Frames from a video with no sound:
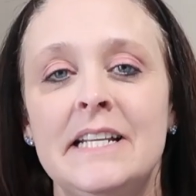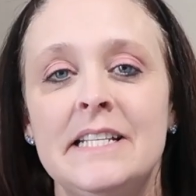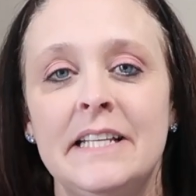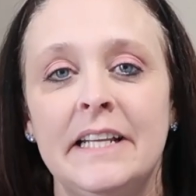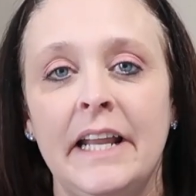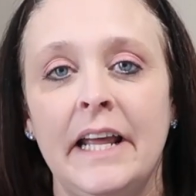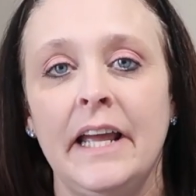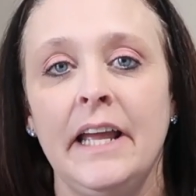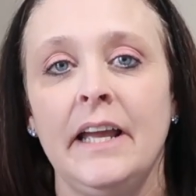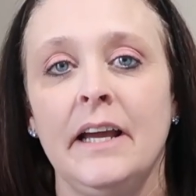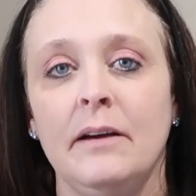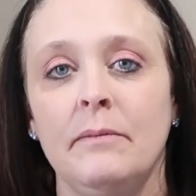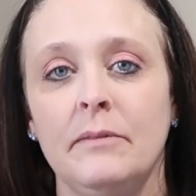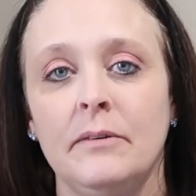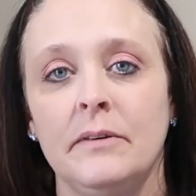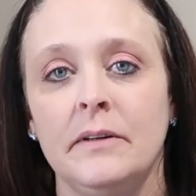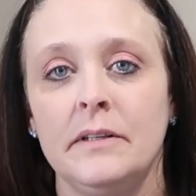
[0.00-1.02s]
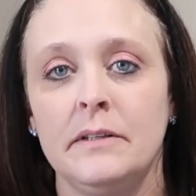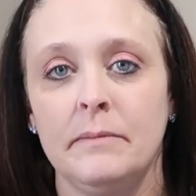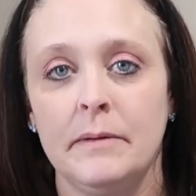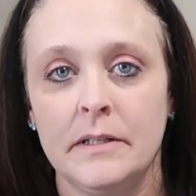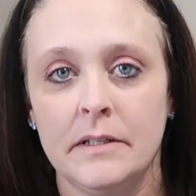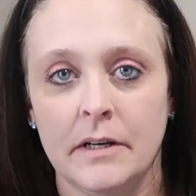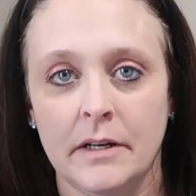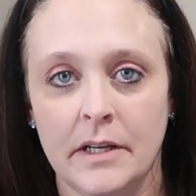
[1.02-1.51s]
Today I'm going to
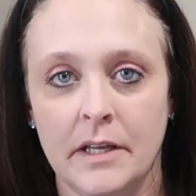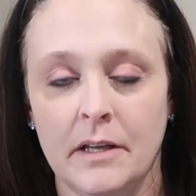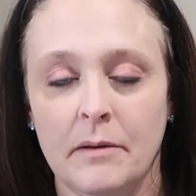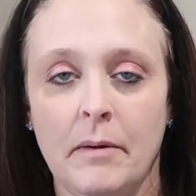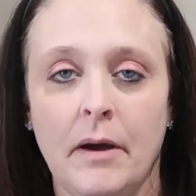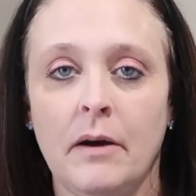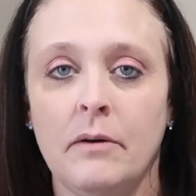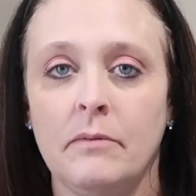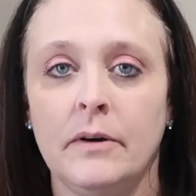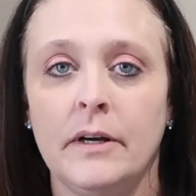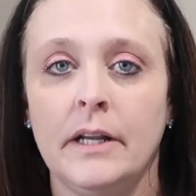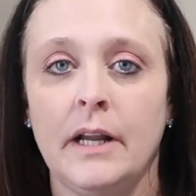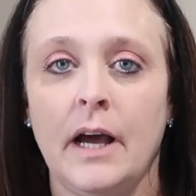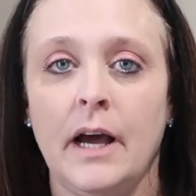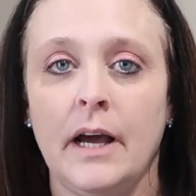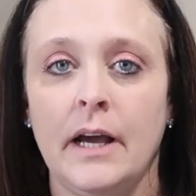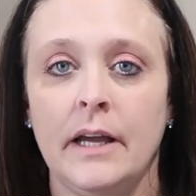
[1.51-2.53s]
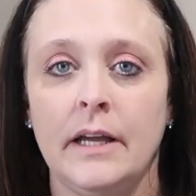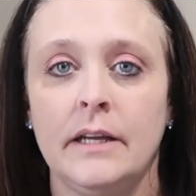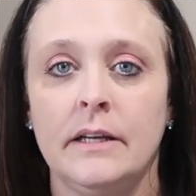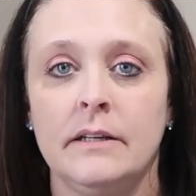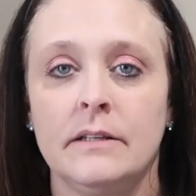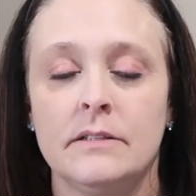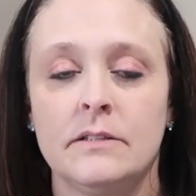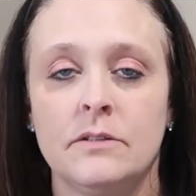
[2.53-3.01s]
be talking about what I
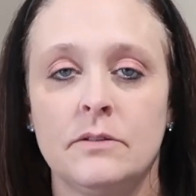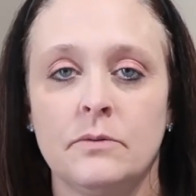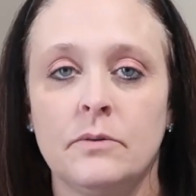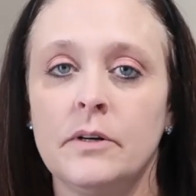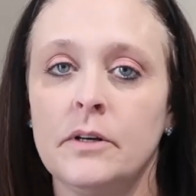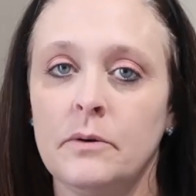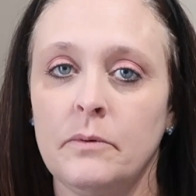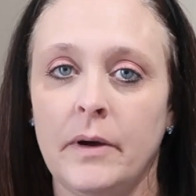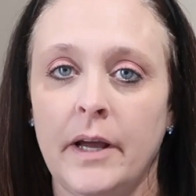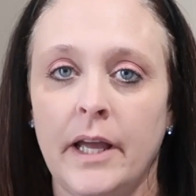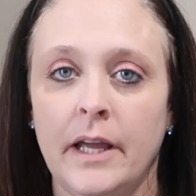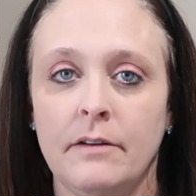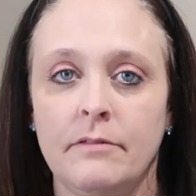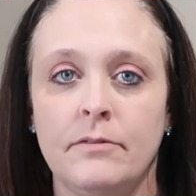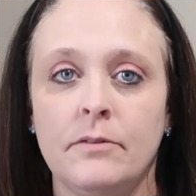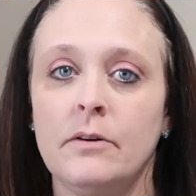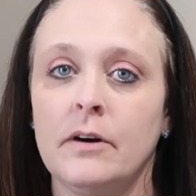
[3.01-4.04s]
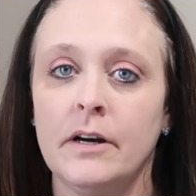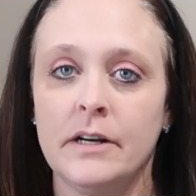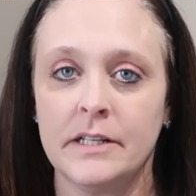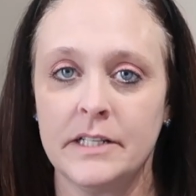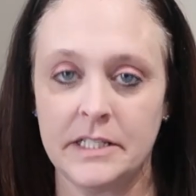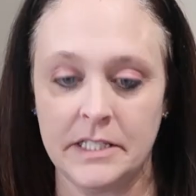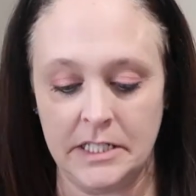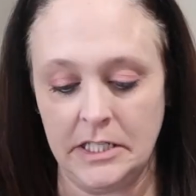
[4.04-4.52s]
stored away for our
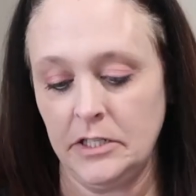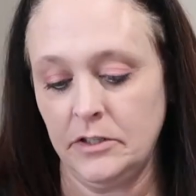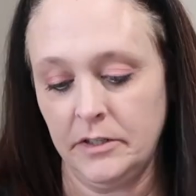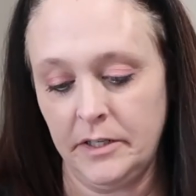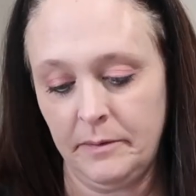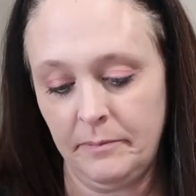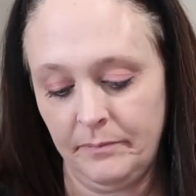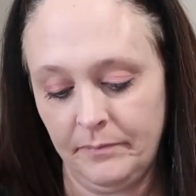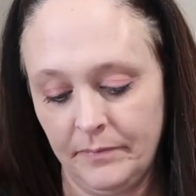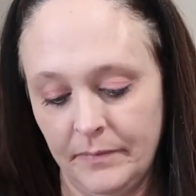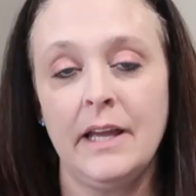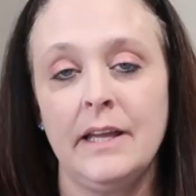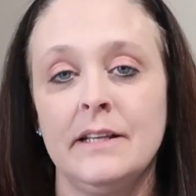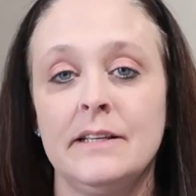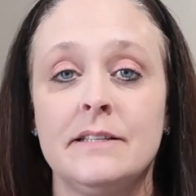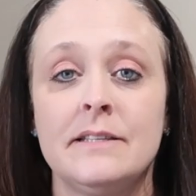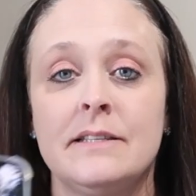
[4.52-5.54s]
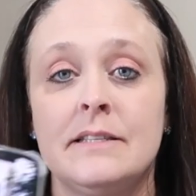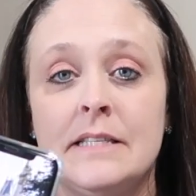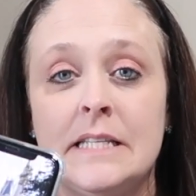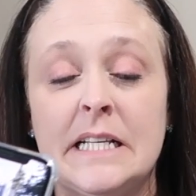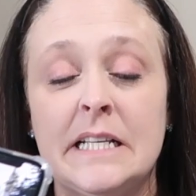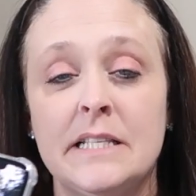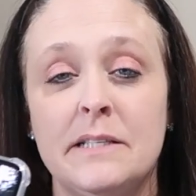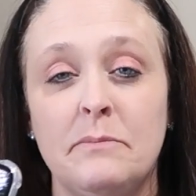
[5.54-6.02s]
Disney trip. It is
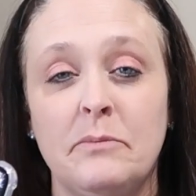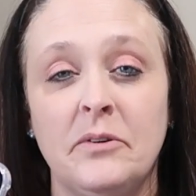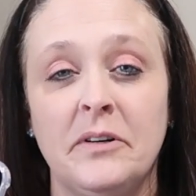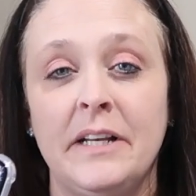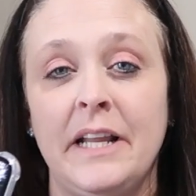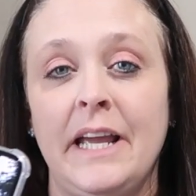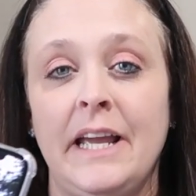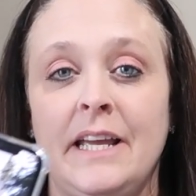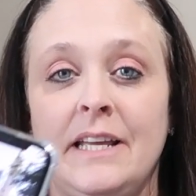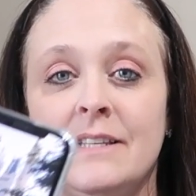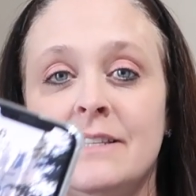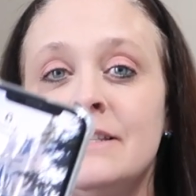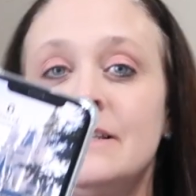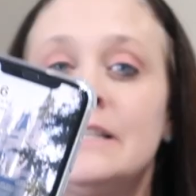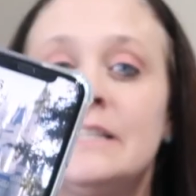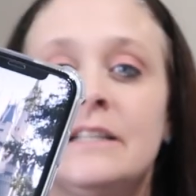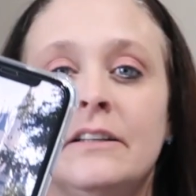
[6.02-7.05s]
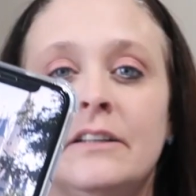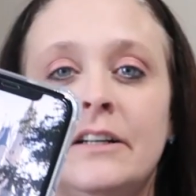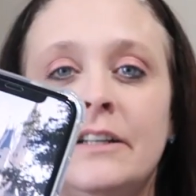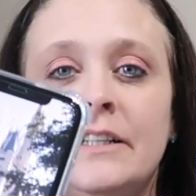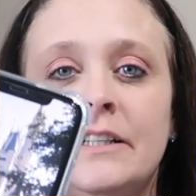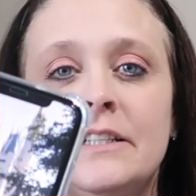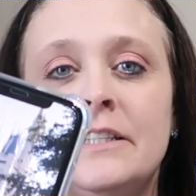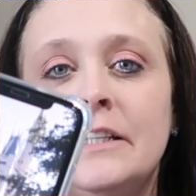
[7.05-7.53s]
six more days until
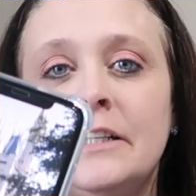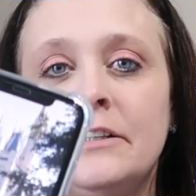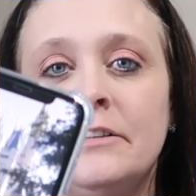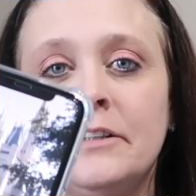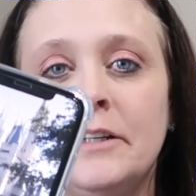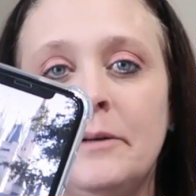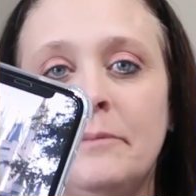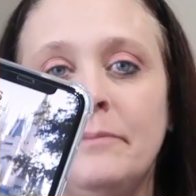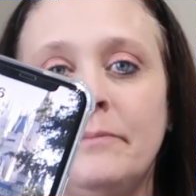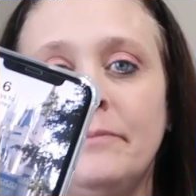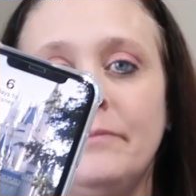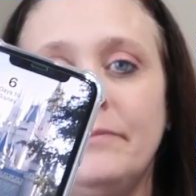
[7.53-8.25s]
our Disney trip.